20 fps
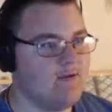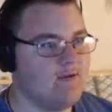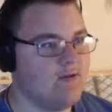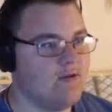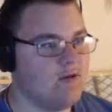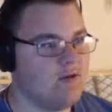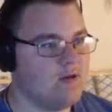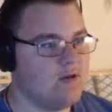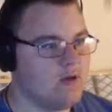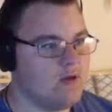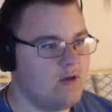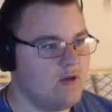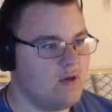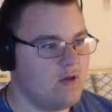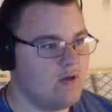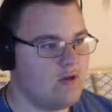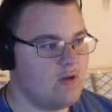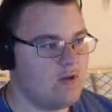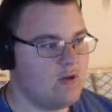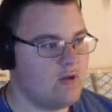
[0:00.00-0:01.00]

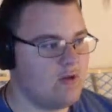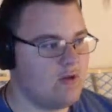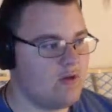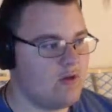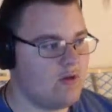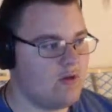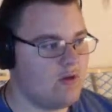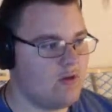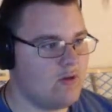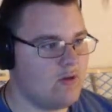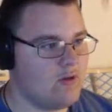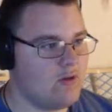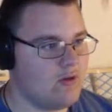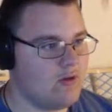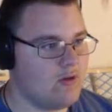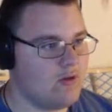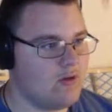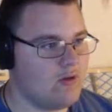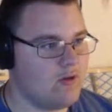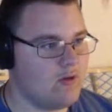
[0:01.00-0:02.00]

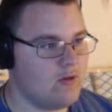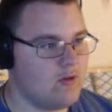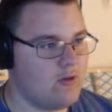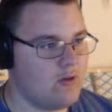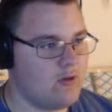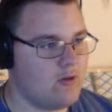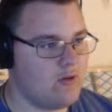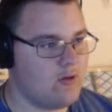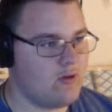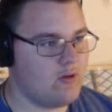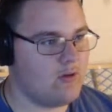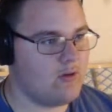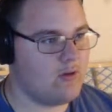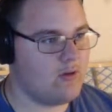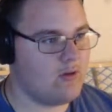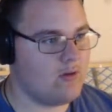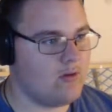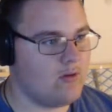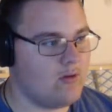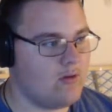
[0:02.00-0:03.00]

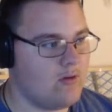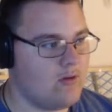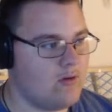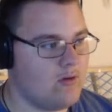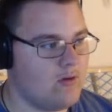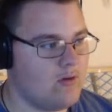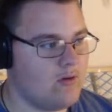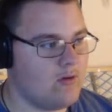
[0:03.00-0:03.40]
(silence)